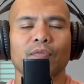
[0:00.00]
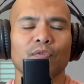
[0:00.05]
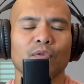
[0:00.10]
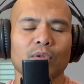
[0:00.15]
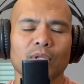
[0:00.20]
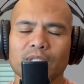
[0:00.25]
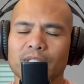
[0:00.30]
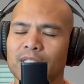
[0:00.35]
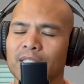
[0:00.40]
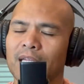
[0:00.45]

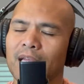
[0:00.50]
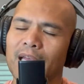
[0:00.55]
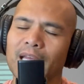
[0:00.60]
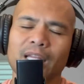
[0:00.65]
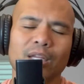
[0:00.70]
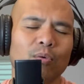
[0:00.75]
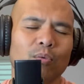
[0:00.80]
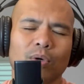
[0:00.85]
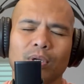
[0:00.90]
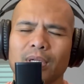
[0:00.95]
listen to
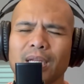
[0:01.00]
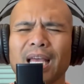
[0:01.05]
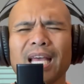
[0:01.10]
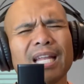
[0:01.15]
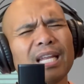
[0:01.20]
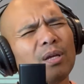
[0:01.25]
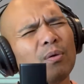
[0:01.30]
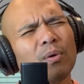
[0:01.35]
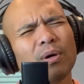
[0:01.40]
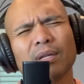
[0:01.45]
anyone,
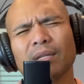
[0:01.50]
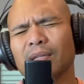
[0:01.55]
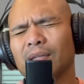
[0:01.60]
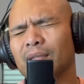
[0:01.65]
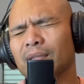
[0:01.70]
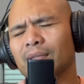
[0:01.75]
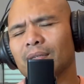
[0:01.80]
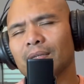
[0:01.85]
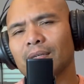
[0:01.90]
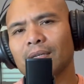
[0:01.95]
anyone
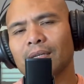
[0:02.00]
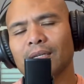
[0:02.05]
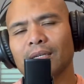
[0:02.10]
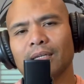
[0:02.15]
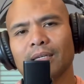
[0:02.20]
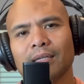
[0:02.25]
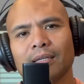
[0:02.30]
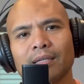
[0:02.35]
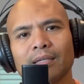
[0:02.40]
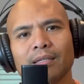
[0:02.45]

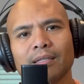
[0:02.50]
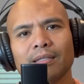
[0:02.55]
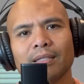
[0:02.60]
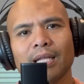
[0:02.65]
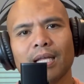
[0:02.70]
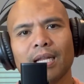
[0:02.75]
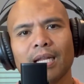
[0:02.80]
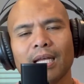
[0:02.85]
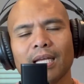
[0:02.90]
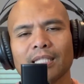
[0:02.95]

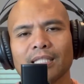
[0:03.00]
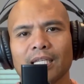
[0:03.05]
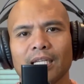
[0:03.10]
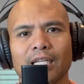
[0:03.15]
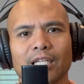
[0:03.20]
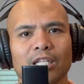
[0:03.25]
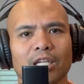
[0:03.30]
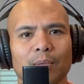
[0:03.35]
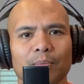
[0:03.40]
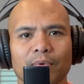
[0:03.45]
that has any
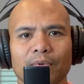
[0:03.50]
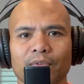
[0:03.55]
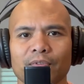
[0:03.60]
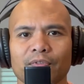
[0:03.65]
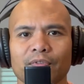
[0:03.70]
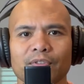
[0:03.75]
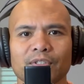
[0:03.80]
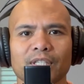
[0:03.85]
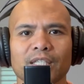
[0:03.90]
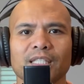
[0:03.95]
type of
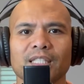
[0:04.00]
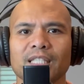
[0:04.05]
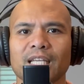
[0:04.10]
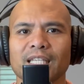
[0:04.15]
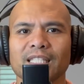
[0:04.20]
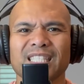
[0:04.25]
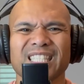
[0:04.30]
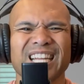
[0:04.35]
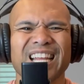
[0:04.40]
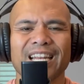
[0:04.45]

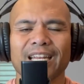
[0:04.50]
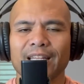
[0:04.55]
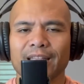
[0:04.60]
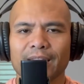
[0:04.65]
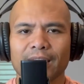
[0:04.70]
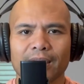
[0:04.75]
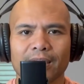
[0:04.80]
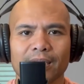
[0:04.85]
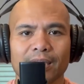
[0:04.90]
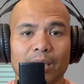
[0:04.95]
success in
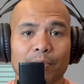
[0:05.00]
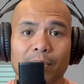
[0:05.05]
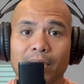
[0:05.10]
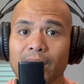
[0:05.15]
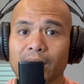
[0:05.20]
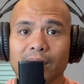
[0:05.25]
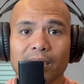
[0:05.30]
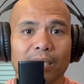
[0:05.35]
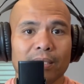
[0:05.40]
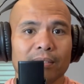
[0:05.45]
anything, they
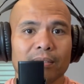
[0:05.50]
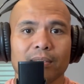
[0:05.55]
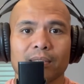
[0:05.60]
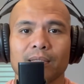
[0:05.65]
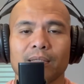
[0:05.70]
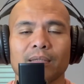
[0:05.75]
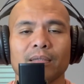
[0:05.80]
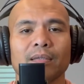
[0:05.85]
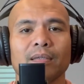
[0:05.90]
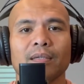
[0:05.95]
meditate,
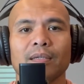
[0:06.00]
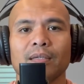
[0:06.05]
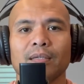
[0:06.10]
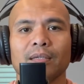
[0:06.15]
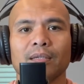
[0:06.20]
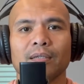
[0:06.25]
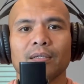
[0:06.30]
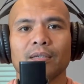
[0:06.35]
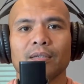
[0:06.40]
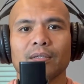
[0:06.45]

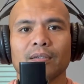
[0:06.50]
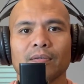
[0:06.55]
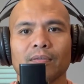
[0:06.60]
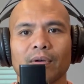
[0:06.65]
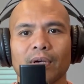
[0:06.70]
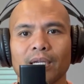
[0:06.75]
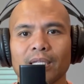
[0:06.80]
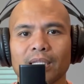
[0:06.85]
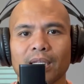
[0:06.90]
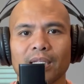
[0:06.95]

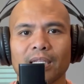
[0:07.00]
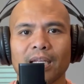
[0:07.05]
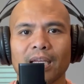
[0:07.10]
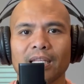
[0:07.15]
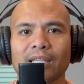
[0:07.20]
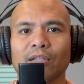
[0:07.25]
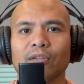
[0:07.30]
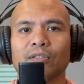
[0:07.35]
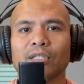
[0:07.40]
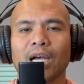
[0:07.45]
right? They take
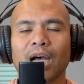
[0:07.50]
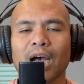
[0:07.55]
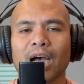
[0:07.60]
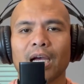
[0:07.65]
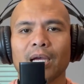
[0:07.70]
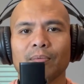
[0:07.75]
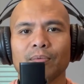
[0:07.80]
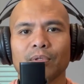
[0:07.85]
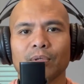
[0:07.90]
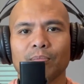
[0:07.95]
their
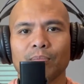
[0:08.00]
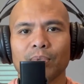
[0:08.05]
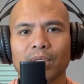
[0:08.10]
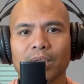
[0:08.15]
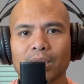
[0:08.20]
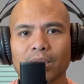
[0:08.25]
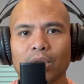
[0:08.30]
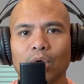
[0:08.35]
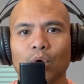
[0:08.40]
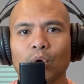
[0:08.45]
time to be
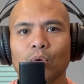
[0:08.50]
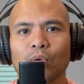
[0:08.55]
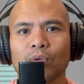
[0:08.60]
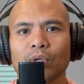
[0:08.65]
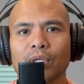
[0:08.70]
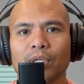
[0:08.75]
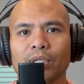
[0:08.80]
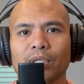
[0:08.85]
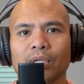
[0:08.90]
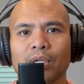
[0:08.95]

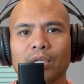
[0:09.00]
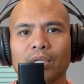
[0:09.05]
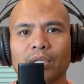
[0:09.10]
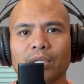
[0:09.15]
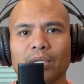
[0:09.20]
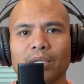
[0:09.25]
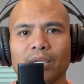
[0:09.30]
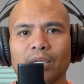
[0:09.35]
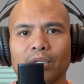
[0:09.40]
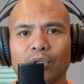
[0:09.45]
alone
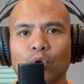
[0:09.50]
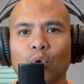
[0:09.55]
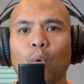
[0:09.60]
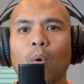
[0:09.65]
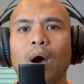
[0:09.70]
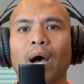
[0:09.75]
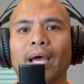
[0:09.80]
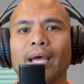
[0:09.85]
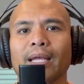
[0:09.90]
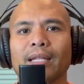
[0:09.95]
and, in
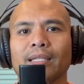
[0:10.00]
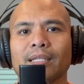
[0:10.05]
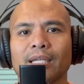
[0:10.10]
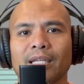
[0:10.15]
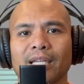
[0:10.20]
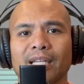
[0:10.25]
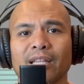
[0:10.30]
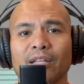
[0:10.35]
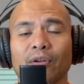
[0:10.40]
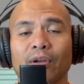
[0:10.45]
quiet and
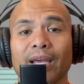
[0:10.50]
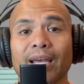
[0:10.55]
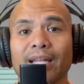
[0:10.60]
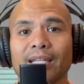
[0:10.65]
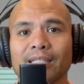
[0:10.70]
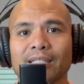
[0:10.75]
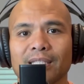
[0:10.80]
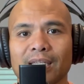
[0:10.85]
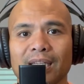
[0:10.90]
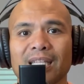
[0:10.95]
in their
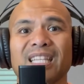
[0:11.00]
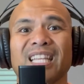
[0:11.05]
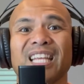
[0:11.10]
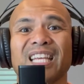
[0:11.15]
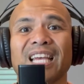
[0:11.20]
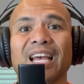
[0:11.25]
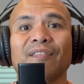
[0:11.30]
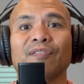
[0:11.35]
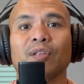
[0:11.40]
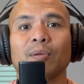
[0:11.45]
heads. They, they
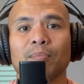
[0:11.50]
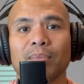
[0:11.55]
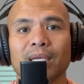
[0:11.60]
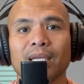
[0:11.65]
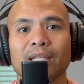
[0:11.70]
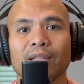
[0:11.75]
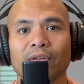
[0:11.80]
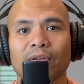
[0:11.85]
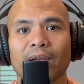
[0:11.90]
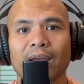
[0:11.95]
have to be in
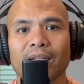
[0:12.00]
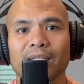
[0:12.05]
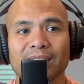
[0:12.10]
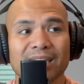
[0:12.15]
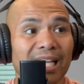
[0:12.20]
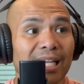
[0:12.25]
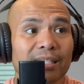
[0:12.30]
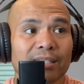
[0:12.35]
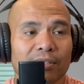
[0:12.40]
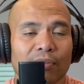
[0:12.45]
their heads.
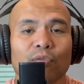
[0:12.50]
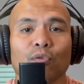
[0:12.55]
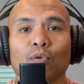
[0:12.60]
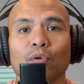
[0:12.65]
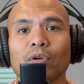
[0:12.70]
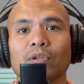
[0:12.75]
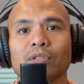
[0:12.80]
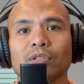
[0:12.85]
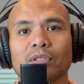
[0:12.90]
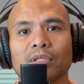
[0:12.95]
Yes, of
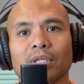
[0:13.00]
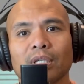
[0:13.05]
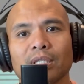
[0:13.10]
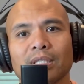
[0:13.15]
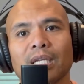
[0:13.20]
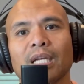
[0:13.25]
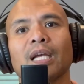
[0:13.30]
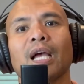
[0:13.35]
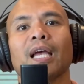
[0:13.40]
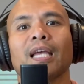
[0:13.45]
course. It's
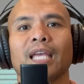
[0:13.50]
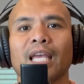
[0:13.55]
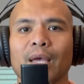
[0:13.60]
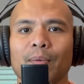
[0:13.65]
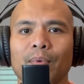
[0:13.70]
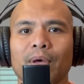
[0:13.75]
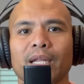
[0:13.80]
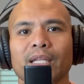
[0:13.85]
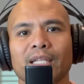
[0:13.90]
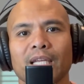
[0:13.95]
like, I can't
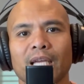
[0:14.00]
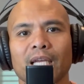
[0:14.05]
meditate